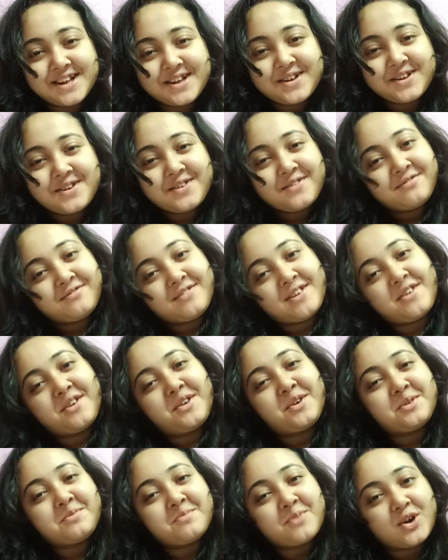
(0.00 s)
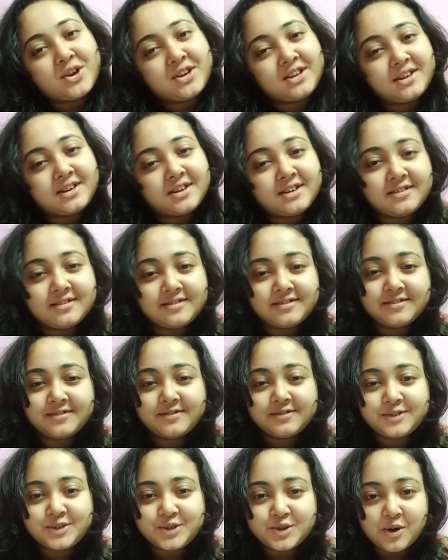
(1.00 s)
Very good morning
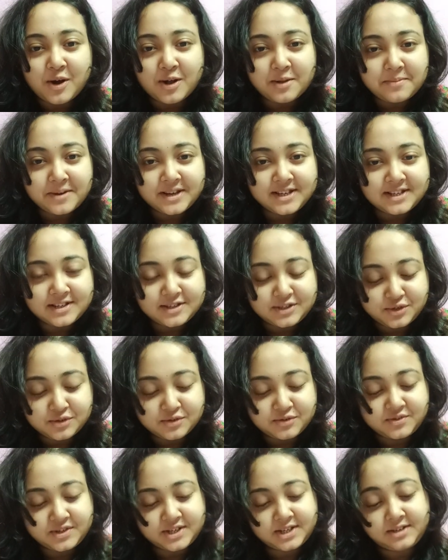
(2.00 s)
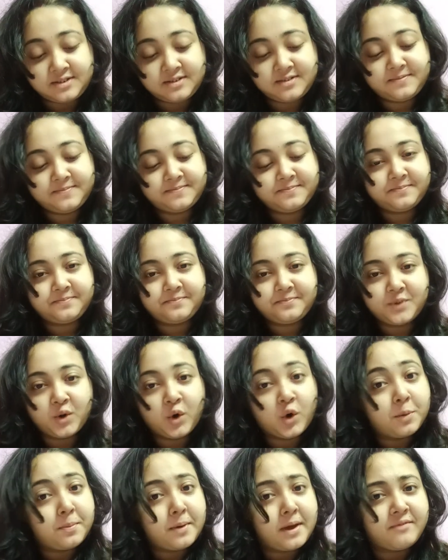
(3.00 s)
to all my dear children.
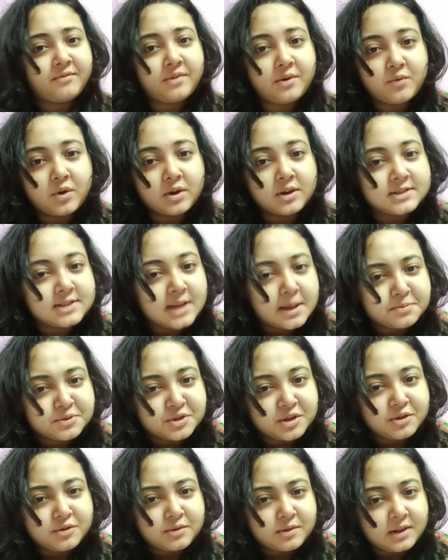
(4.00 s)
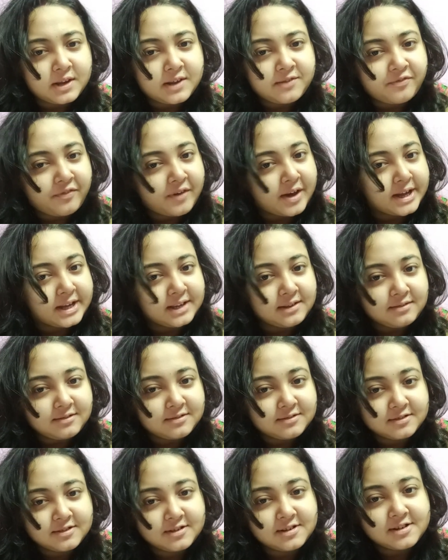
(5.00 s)
Hope everyone is absolutely fine
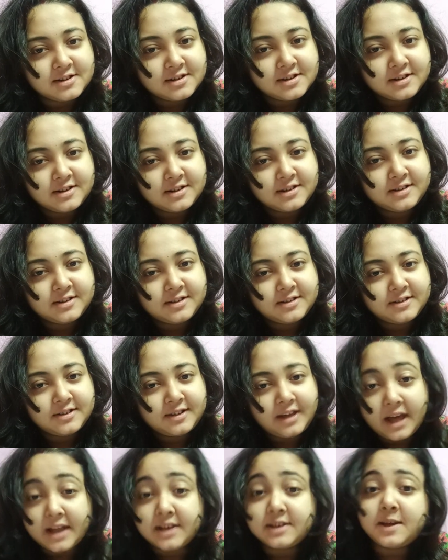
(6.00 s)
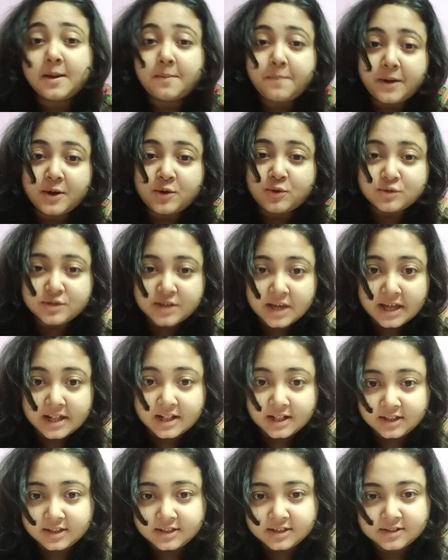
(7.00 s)
and keeping good
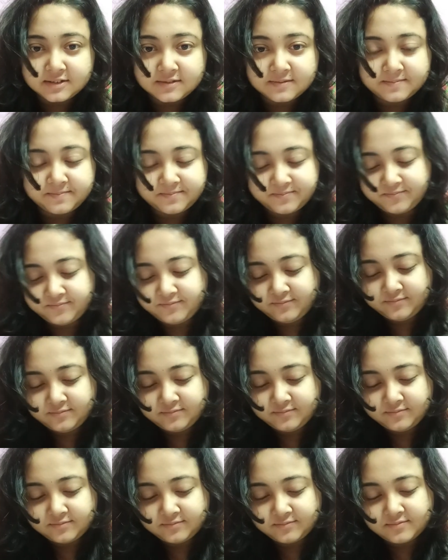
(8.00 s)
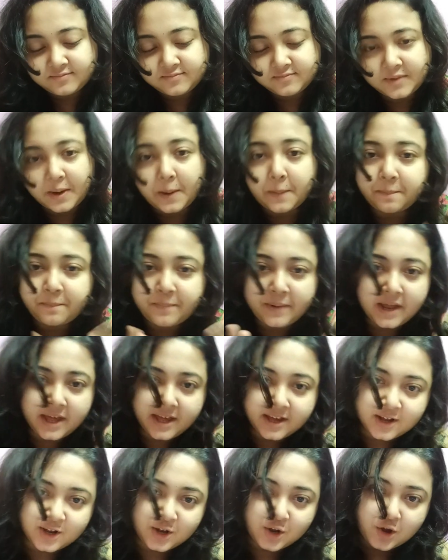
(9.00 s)
health and playing
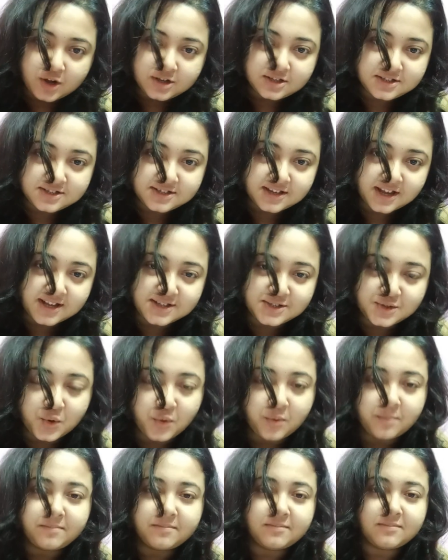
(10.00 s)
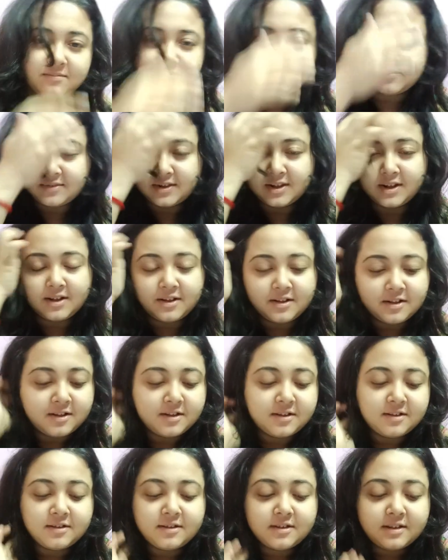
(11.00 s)
a lot at home
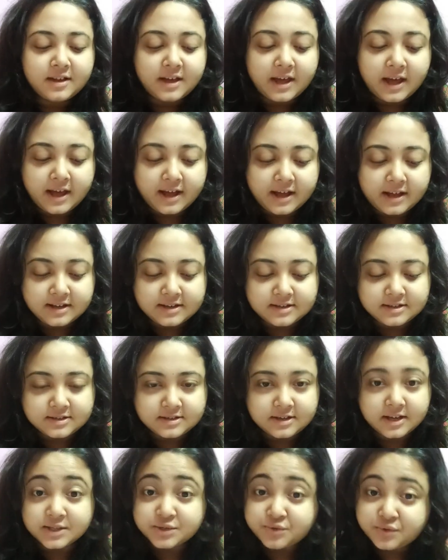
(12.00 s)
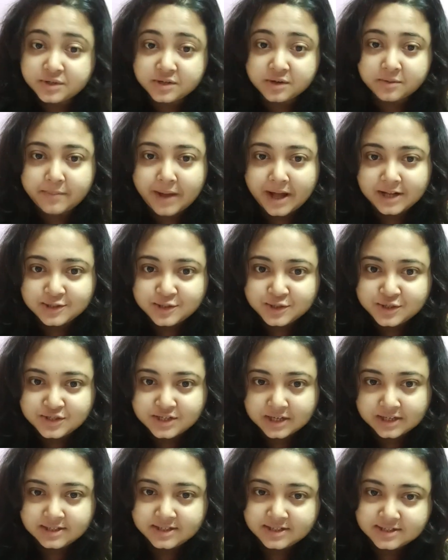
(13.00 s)
and has returned back to
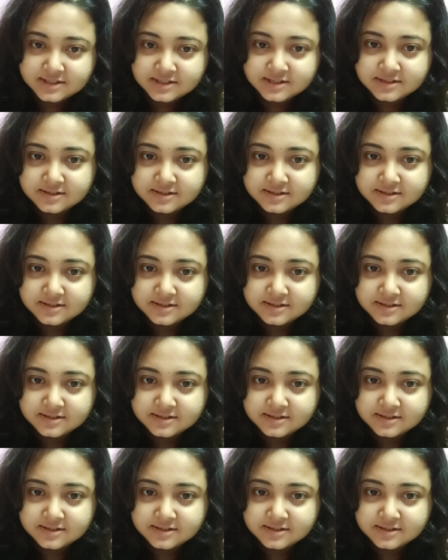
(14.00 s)
studies.